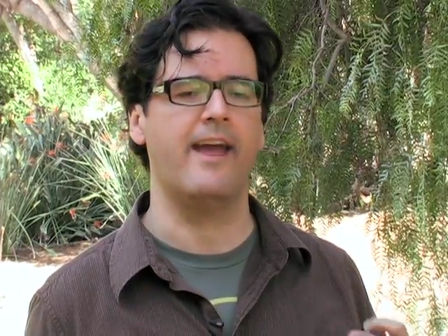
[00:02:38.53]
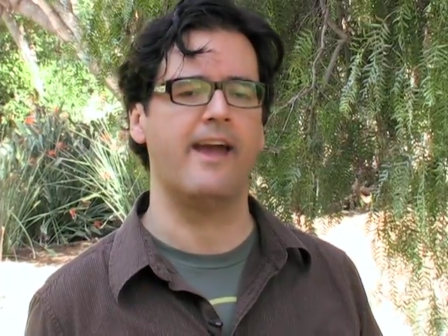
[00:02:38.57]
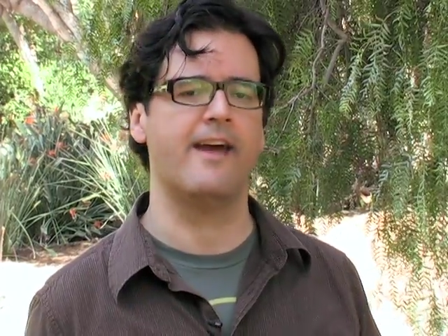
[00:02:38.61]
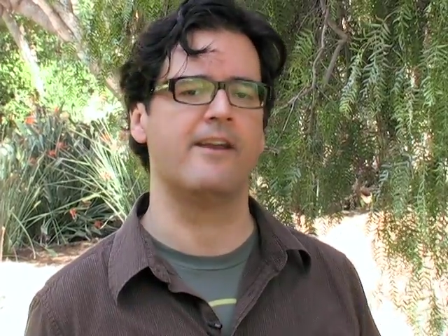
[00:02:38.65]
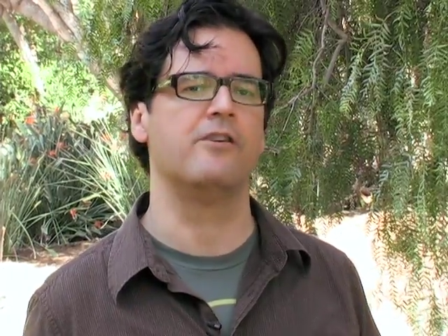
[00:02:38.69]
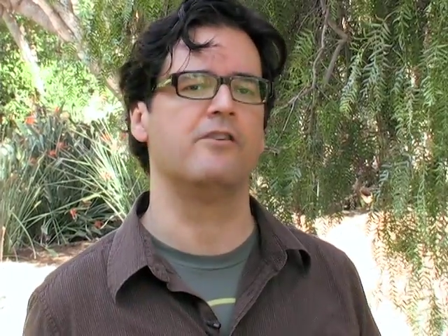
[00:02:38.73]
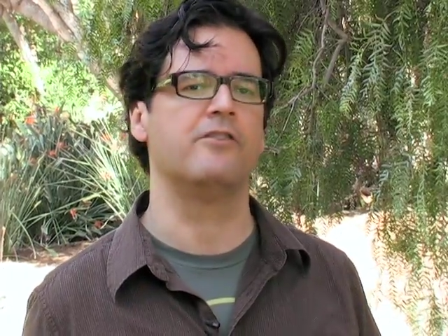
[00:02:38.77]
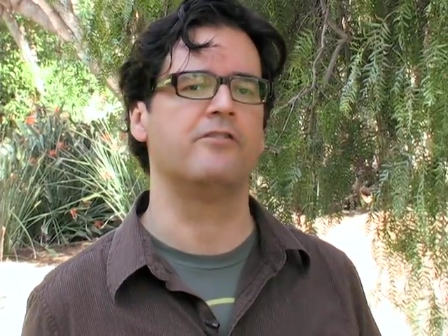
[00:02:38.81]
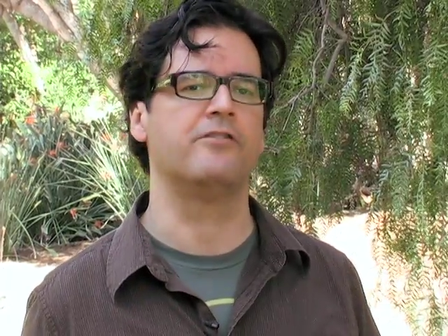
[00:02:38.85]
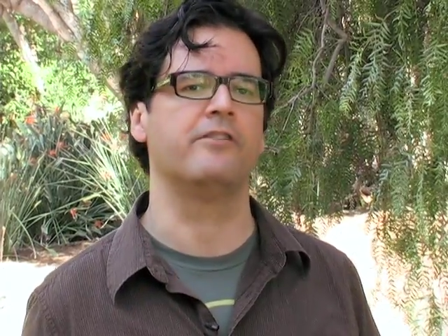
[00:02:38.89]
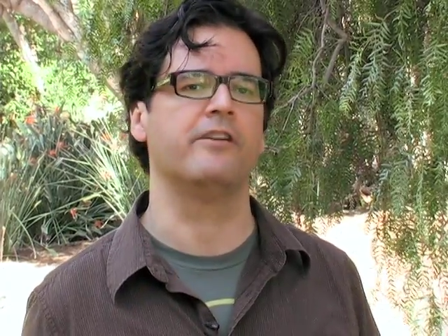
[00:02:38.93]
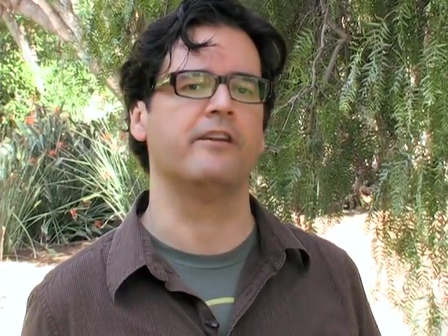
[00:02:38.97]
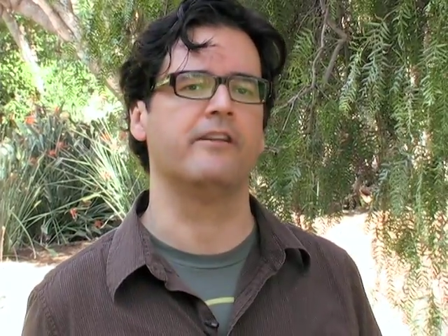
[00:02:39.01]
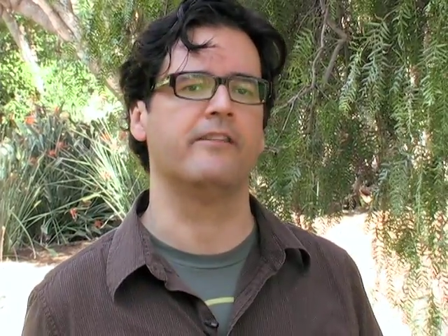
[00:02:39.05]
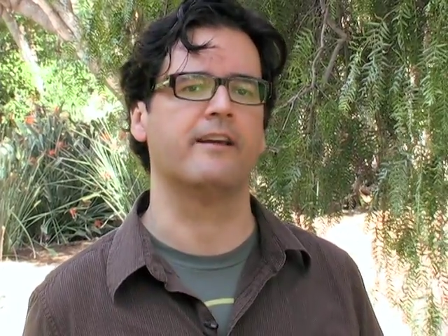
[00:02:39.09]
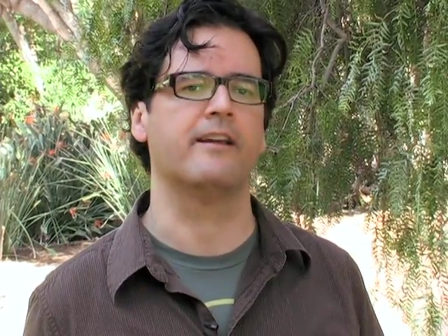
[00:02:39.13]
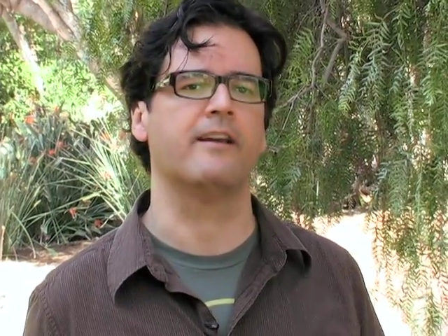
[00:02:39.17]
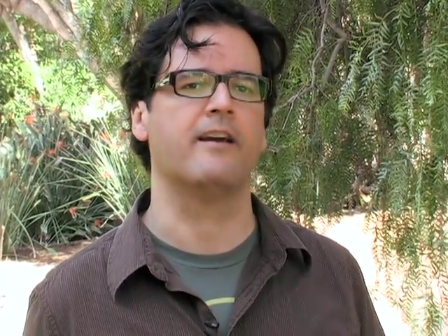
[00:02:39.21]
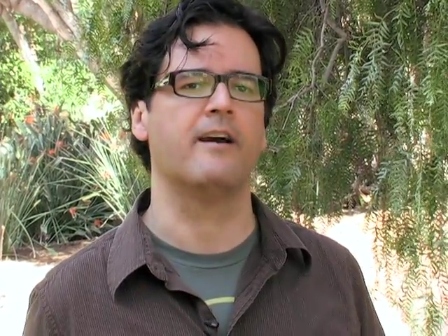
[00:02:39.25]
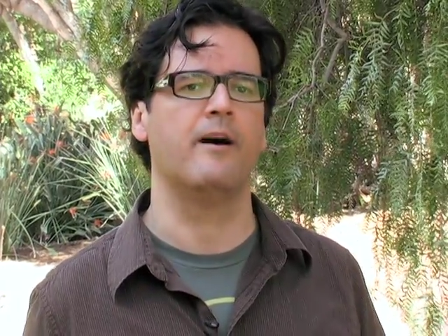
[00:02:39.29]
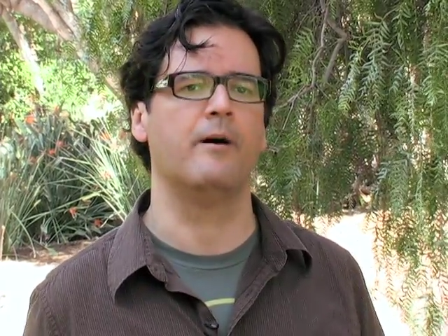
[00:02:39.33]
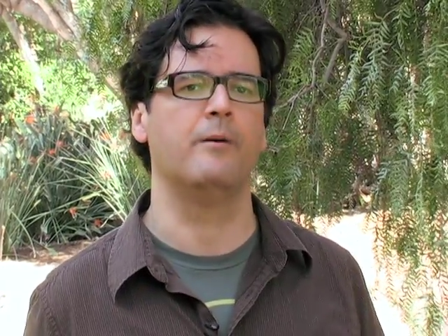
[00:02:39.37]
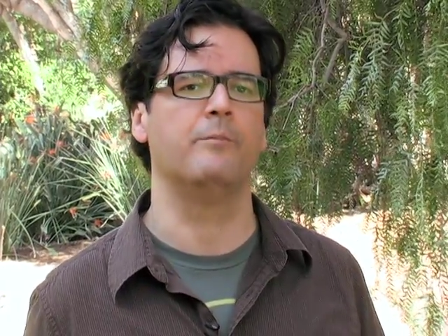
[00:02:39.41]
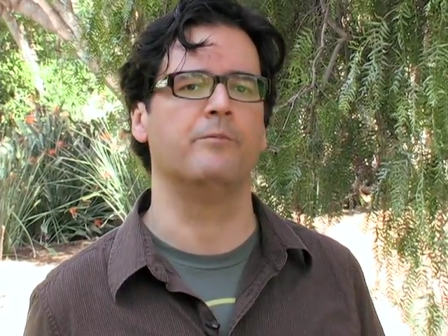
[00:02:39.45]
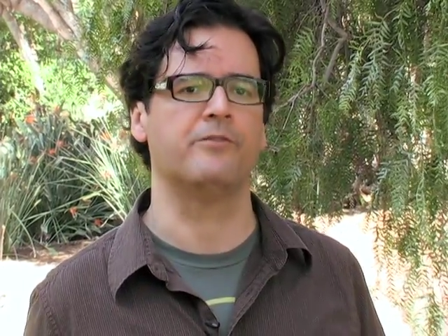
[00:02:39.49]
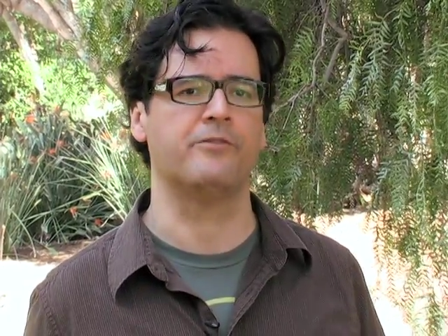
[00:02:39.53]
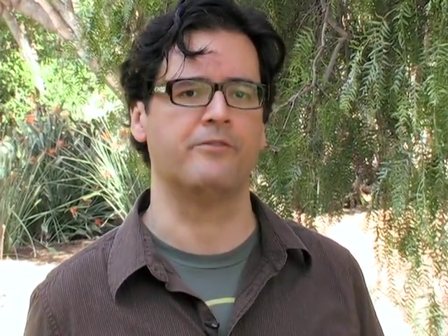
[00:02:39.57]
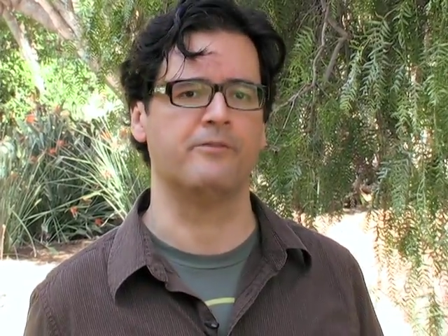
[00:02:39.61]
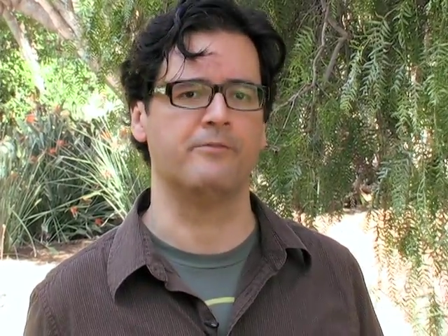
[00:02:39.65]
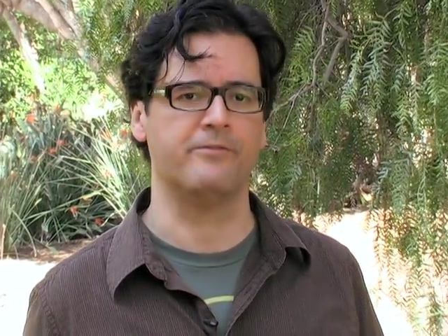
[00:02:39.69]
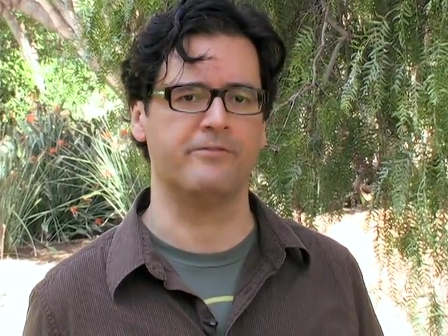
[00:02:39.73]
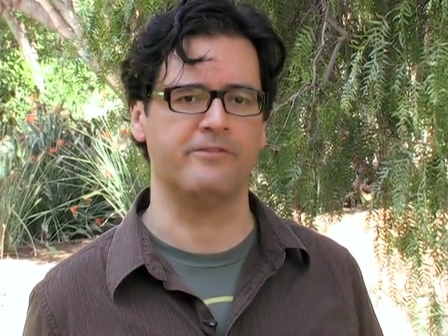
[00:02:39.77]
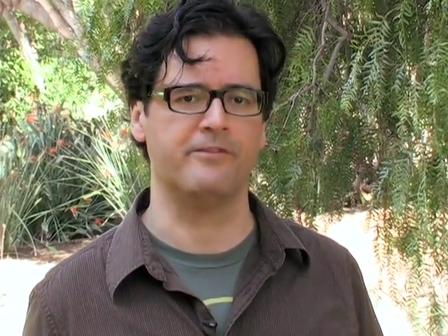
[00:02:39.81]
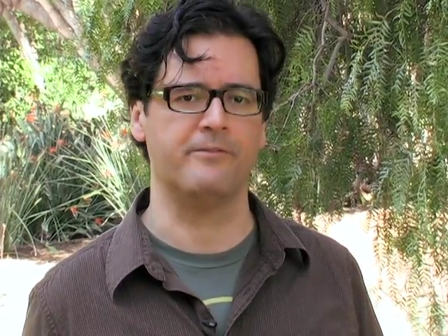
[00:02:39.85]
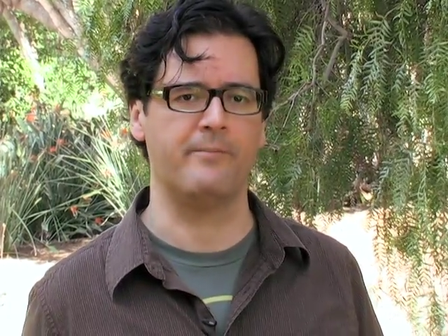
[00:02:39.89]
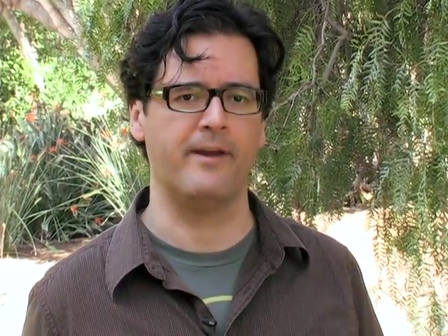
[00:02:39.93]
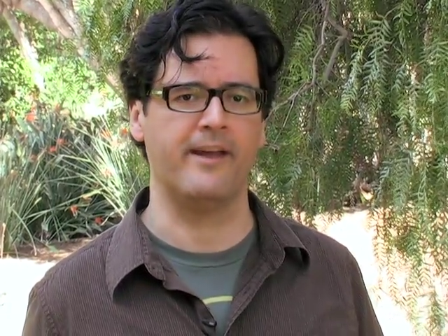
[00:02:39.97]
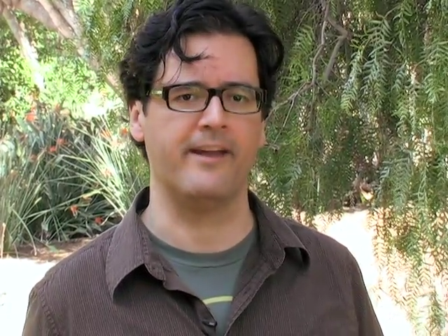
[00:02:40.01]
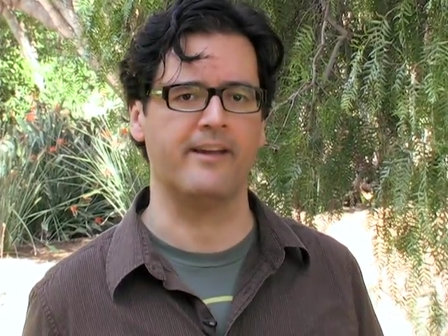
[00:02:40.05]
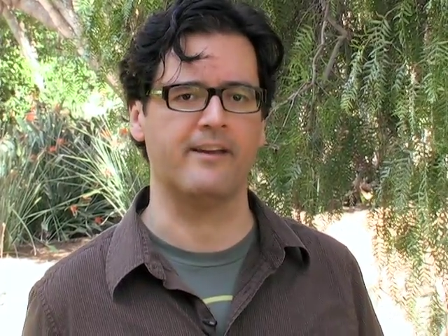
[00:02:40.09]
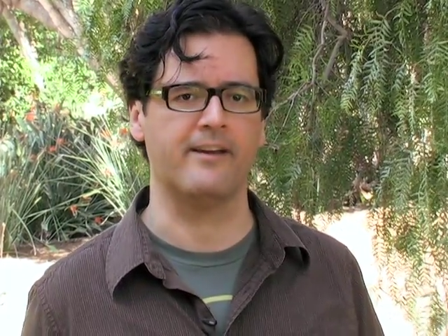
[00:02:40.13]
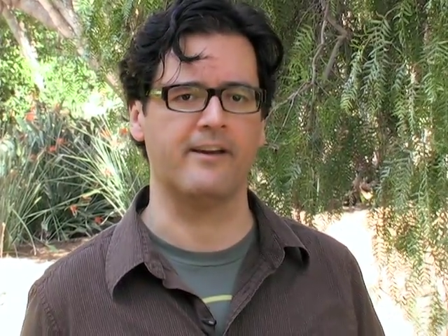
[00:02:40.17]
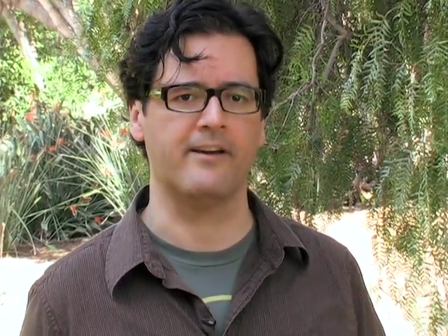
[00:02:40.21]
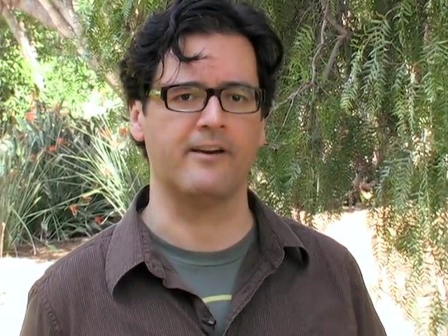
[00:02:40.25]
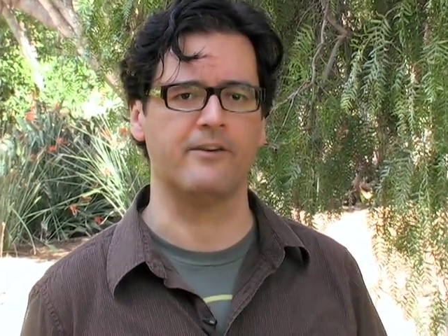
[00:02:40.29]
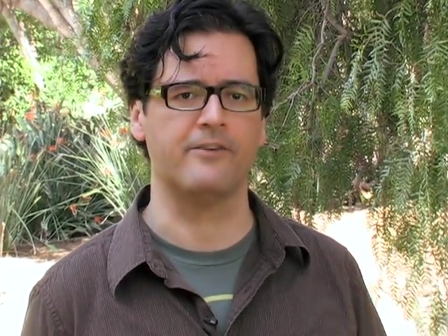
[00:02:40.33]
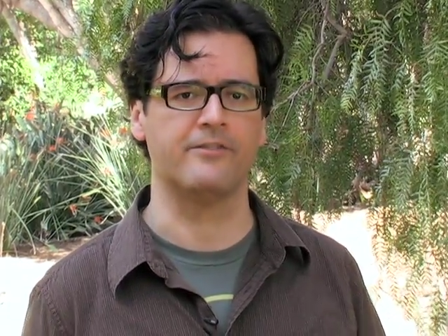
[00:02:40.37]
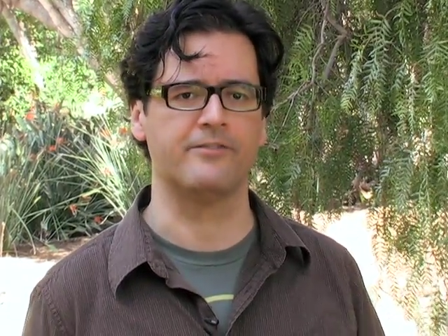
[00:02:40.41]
energy that comes from flamenco.